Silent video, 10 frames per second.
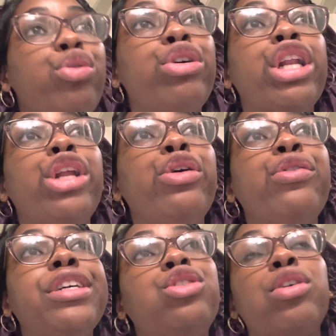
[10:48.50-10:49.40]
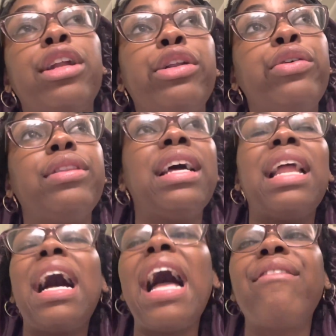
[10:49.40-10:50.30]
You're gonna do this. You're gonna do that.
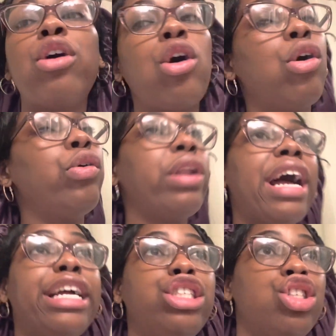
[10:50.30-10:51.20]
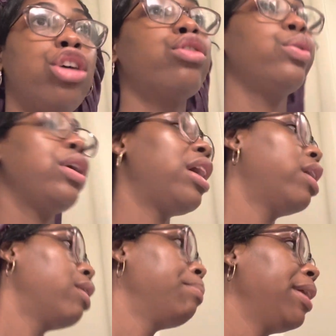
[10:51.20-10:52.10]
Like I have a whole like journal,
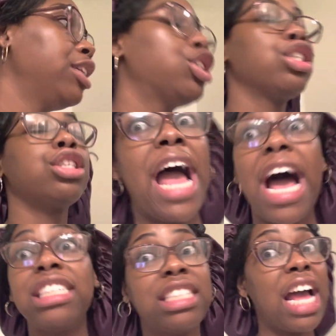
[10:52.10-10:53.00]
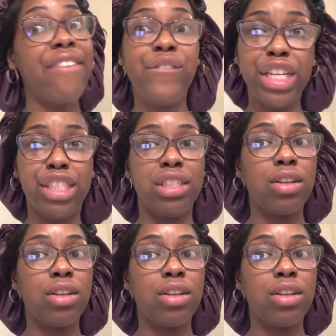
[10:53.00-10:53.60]
y'all, of me just, I just have visions.